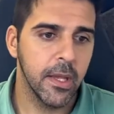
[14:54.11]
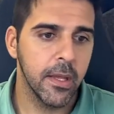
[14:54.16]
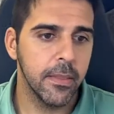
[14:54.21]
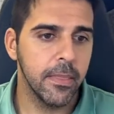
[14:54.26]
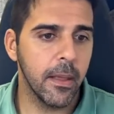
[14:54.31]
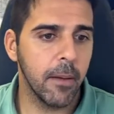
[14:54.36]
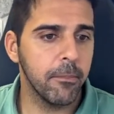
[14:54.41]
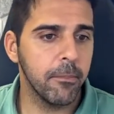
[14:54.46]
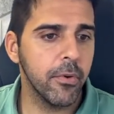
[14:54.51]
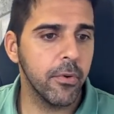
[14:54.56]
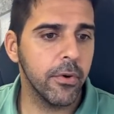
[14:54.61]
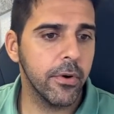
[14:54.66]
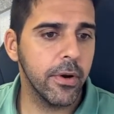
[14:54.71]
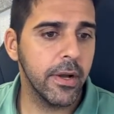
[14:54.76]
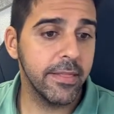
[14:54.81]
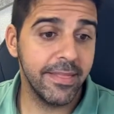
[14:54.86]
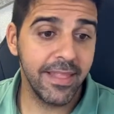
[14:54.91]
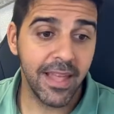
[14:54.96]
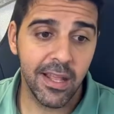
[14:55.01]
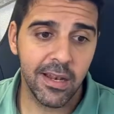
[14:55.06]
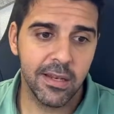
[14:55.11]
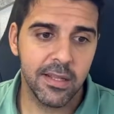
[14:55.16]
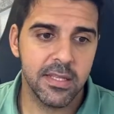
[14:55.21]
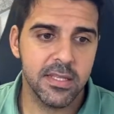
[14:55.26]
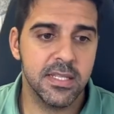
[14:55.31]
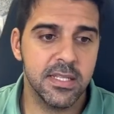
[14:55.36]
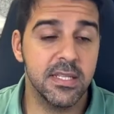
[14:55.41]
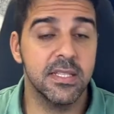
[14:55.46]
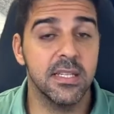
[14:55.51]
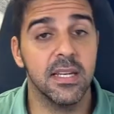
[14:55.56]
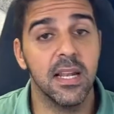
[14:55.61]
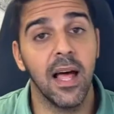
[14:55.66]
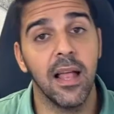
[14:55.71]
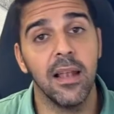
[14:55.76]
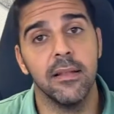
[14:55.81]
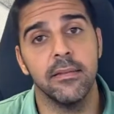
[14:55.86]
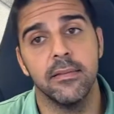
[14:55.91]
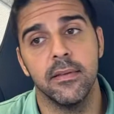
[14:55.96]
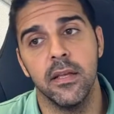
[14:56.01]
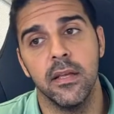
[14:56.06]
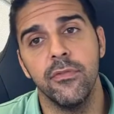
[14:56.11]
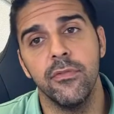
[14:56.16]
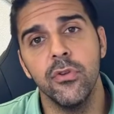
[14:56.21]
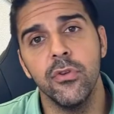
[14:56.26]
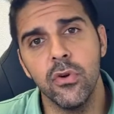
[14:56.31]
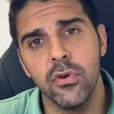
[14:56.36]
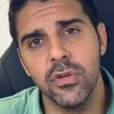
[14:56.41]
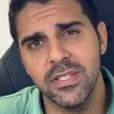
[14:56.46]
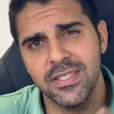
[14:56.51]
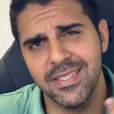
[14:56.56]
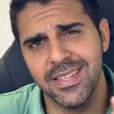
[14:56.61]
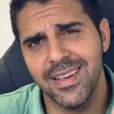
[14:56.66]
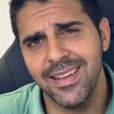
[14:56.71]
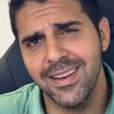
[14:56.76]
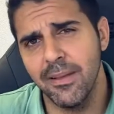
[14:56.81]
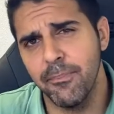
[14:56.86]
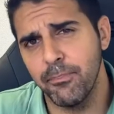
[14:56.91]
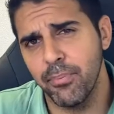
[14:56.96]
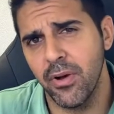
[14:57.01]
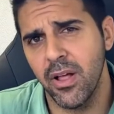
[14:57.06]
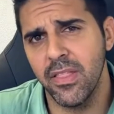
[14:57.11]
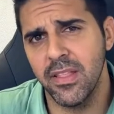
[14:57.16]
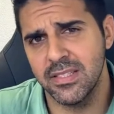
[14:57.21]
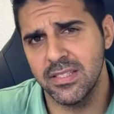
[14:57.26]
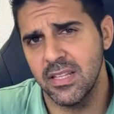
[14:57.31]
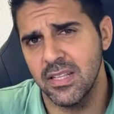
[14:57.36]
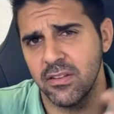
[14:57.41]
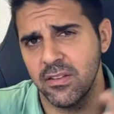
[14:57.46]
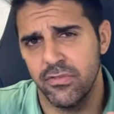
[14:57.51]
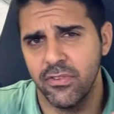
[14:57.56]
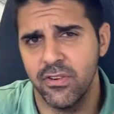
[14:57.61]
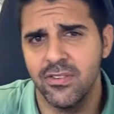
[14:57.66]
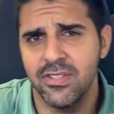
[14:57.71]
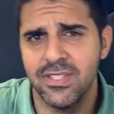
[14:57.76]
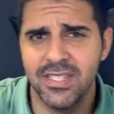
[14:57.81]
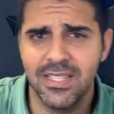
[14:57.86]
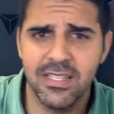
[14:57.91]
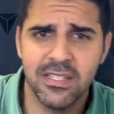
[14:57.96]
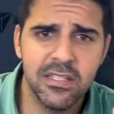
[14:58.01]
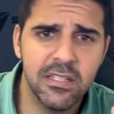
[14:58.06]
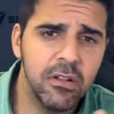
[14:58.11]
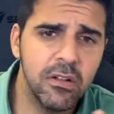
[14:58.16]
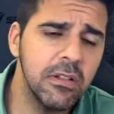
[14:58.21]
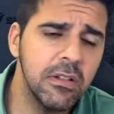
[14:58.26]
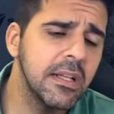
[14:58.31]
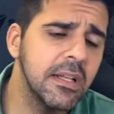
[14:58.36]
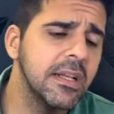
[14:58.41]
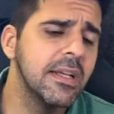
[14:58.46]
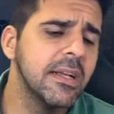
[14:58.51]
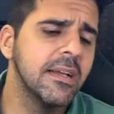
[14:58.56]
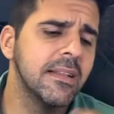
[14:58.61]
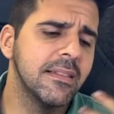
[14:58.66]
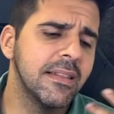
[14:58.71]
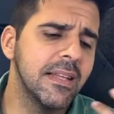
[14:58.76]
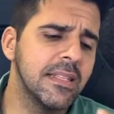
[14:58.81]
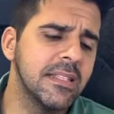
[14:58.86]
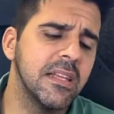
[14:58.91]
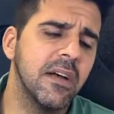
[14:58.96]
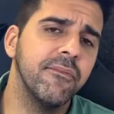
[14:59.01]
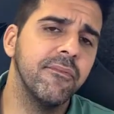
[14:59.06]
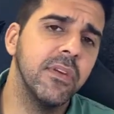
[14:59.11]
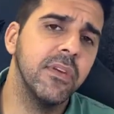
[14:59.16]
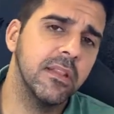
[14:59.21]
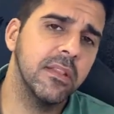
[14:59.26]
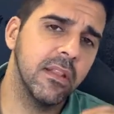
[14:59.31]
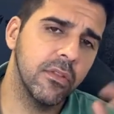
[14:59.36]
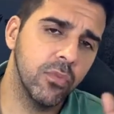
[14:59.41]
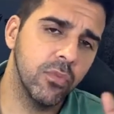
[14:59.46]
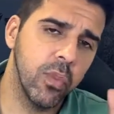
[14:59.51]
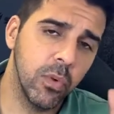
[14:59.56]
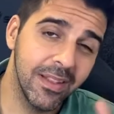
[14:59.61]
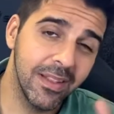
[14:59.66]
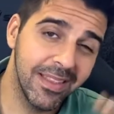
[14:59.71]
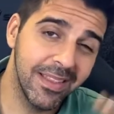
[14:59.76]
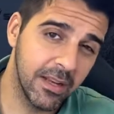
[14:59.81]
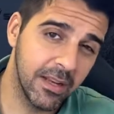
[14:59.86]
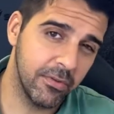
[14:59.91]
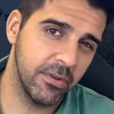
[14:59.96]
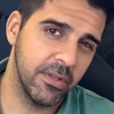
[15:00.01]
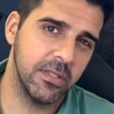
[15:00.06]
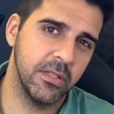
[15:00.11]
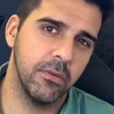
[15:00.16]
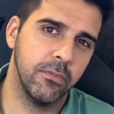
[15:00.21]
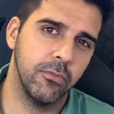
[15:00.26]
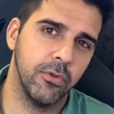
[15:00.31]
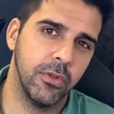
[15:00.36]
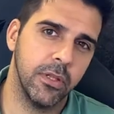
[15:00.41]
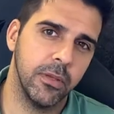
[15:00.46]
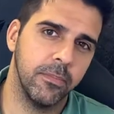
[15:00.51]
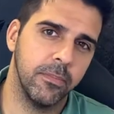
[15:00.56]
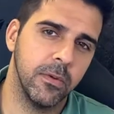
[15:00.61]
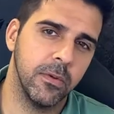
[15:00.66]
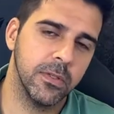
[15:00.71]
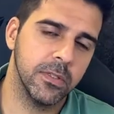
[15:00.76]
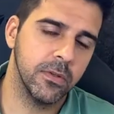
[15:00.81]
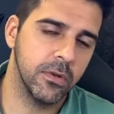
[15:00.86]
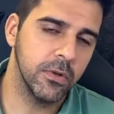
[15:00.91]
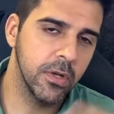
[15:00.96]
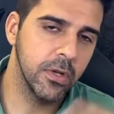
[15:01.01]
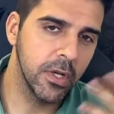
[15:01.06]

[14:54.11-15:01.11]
Number 10, seasonality. If you sell products that are very seasonal, that's something that will decrease your multiple. So,